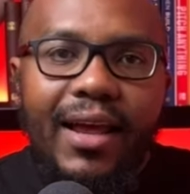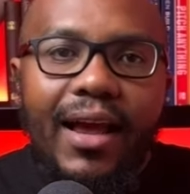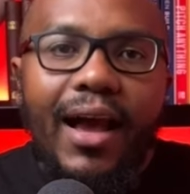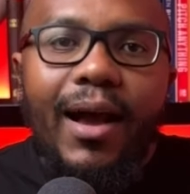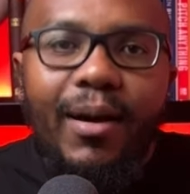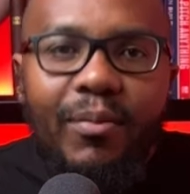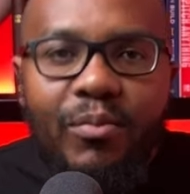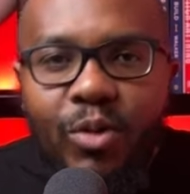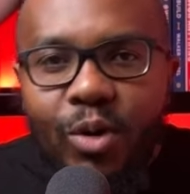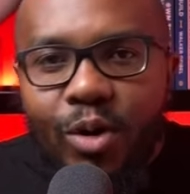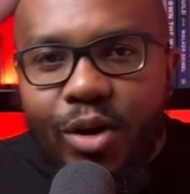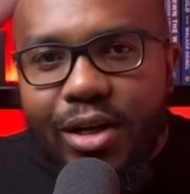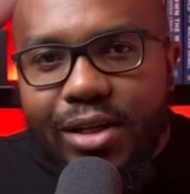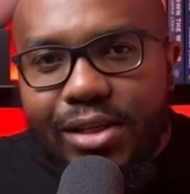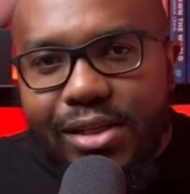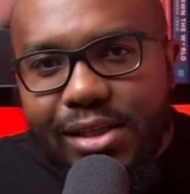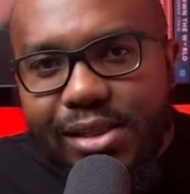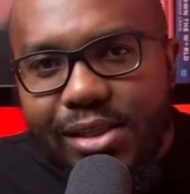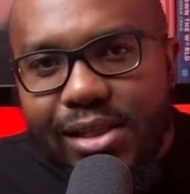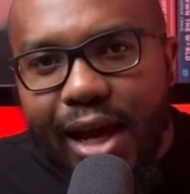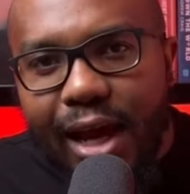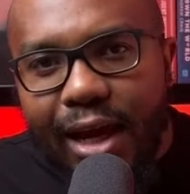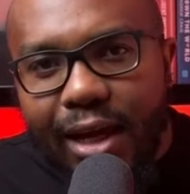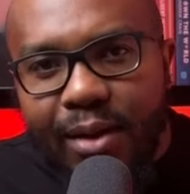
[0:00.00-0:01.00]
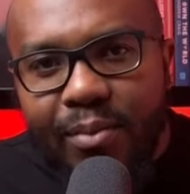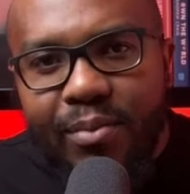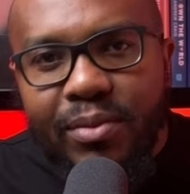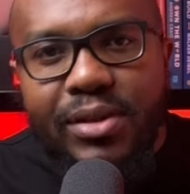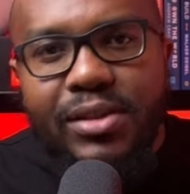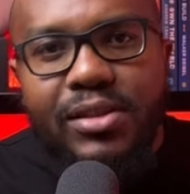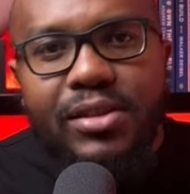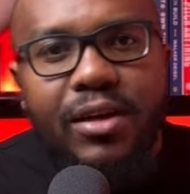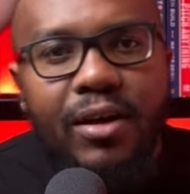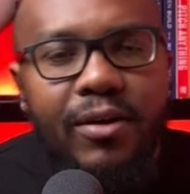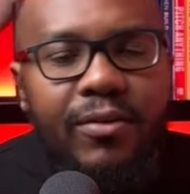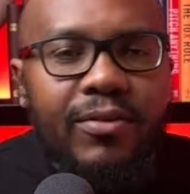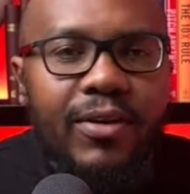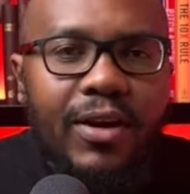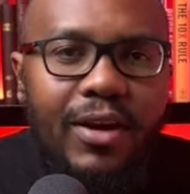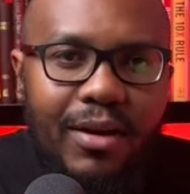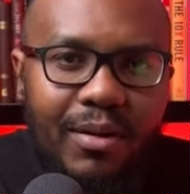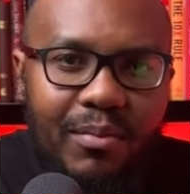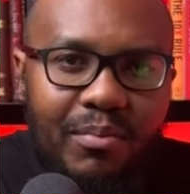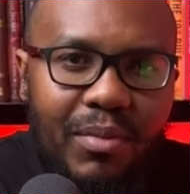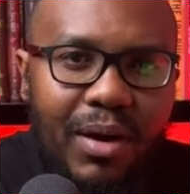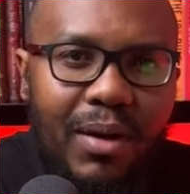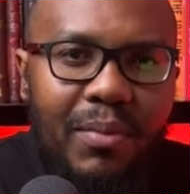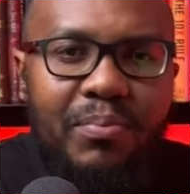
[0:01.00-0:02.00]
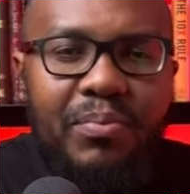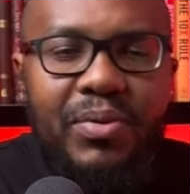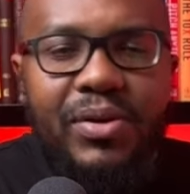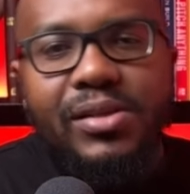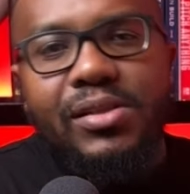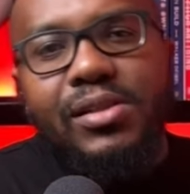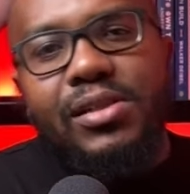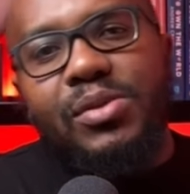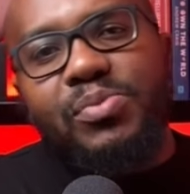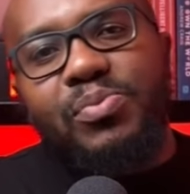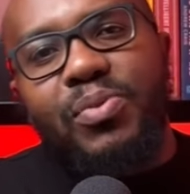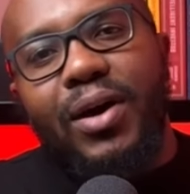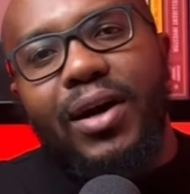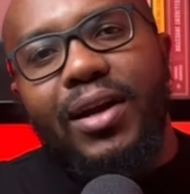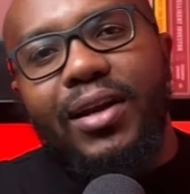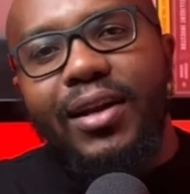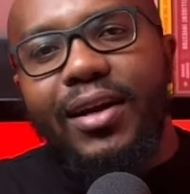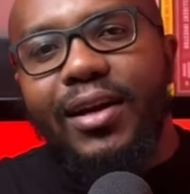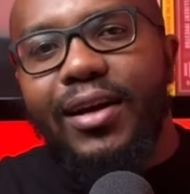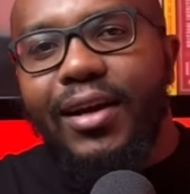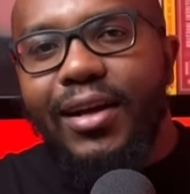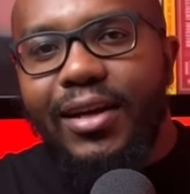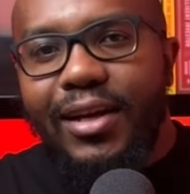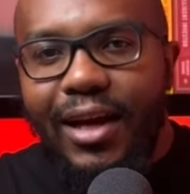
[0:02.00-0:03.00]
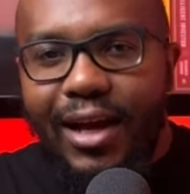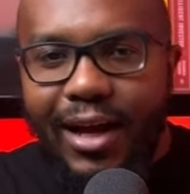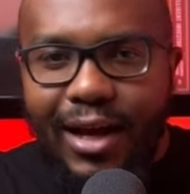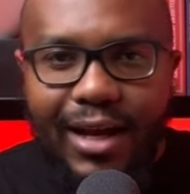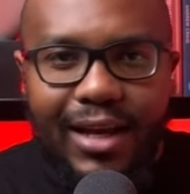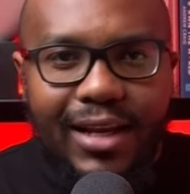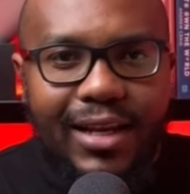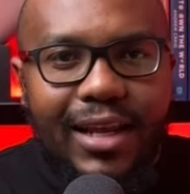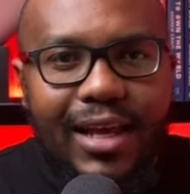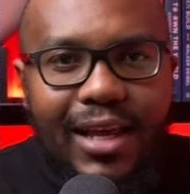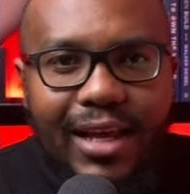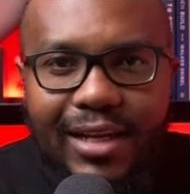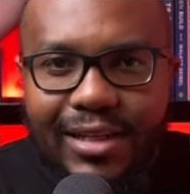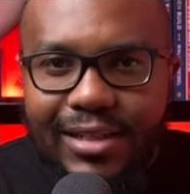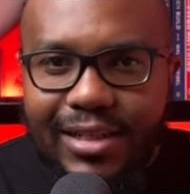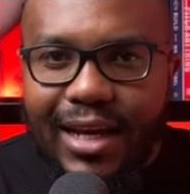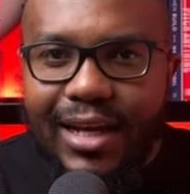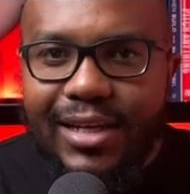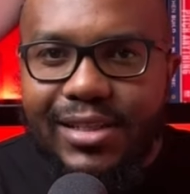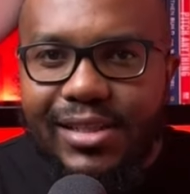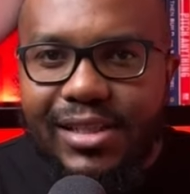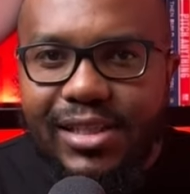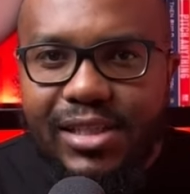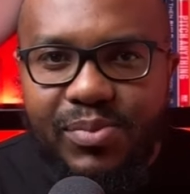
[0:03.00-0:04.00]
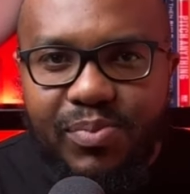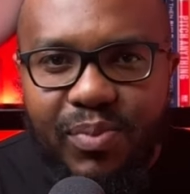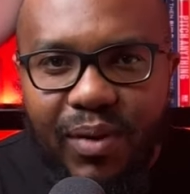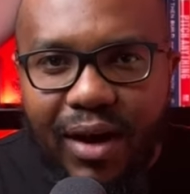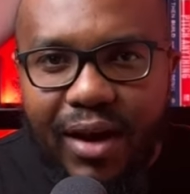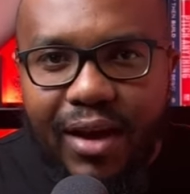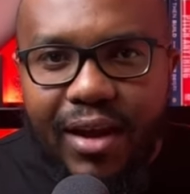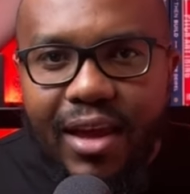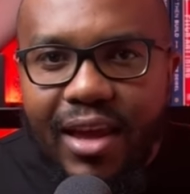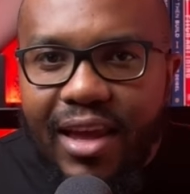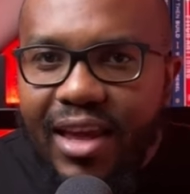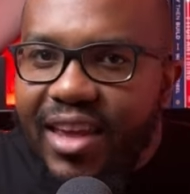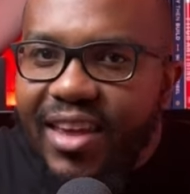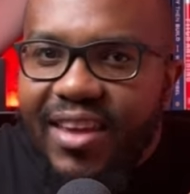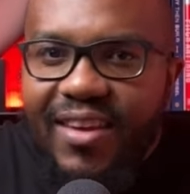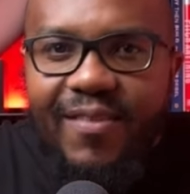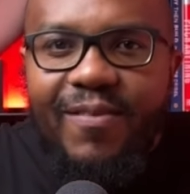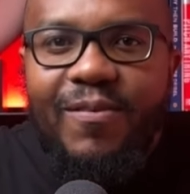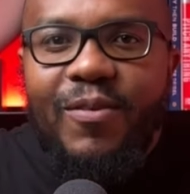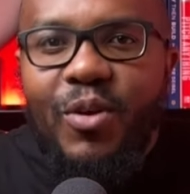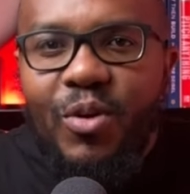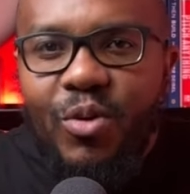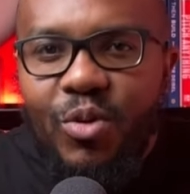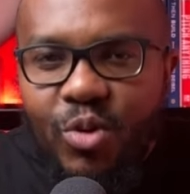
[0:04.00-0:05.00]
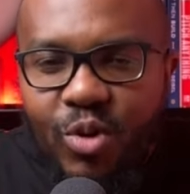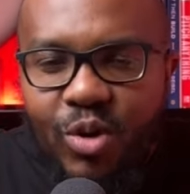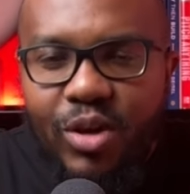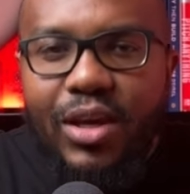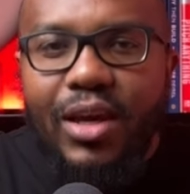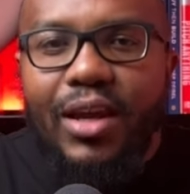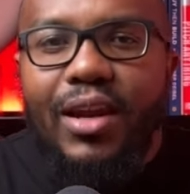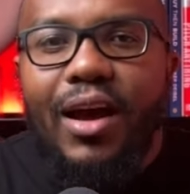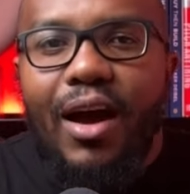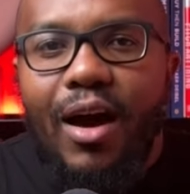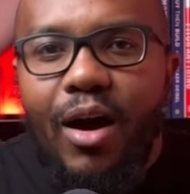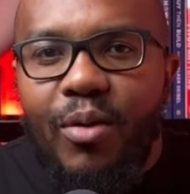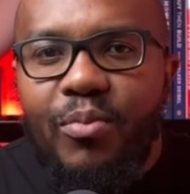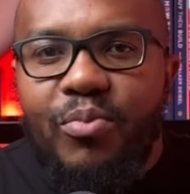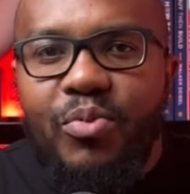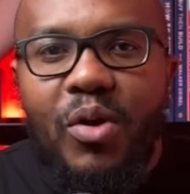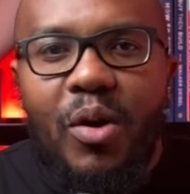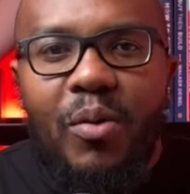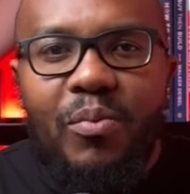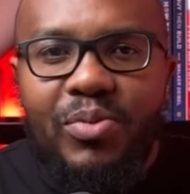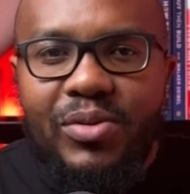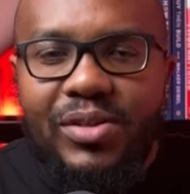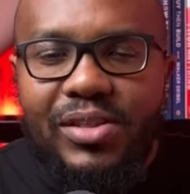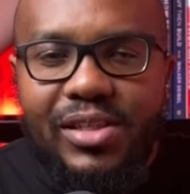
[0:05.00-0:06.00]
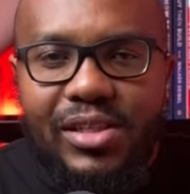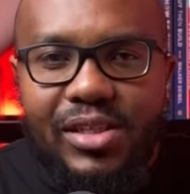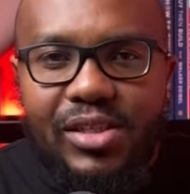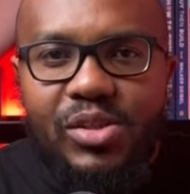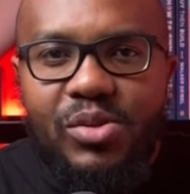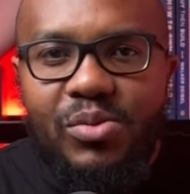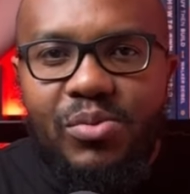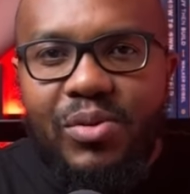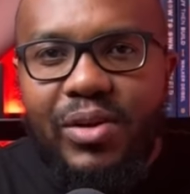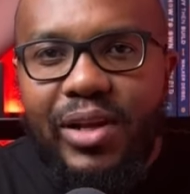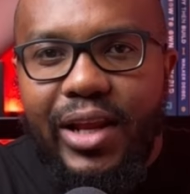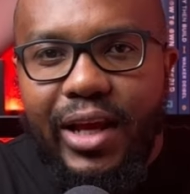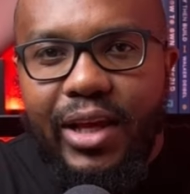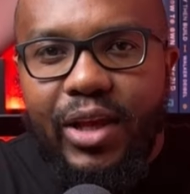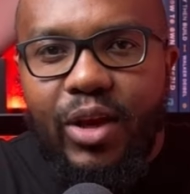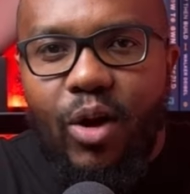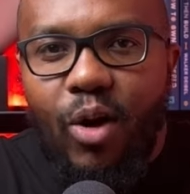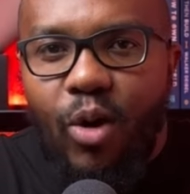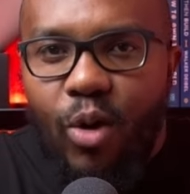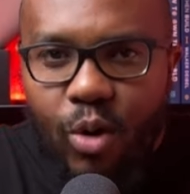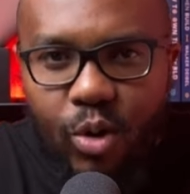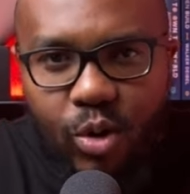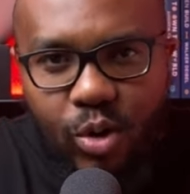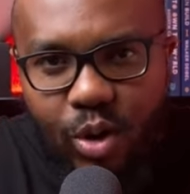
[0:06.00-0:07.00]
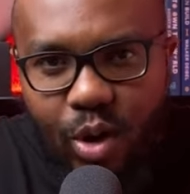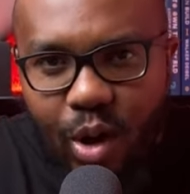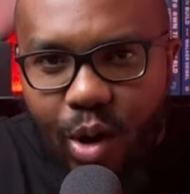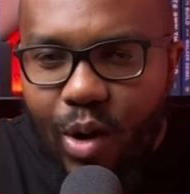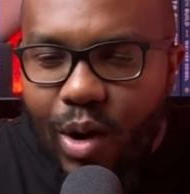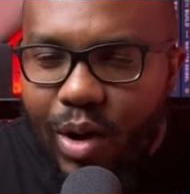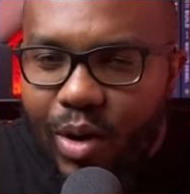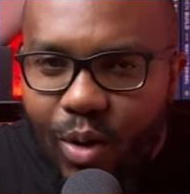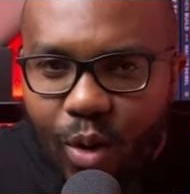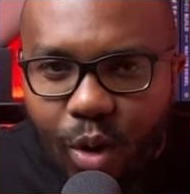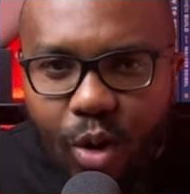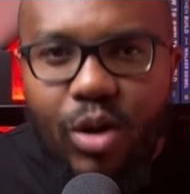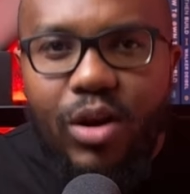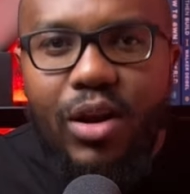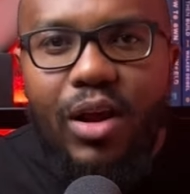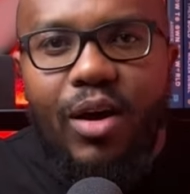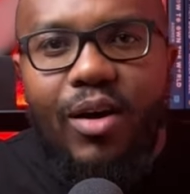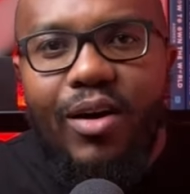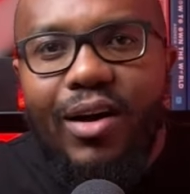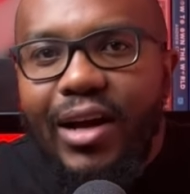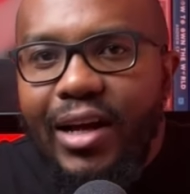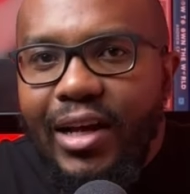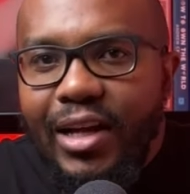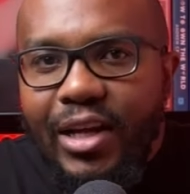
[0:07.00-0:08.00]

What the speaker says: I'm not a designer myself. My business partner does this, but if you look at our properties, you will like all our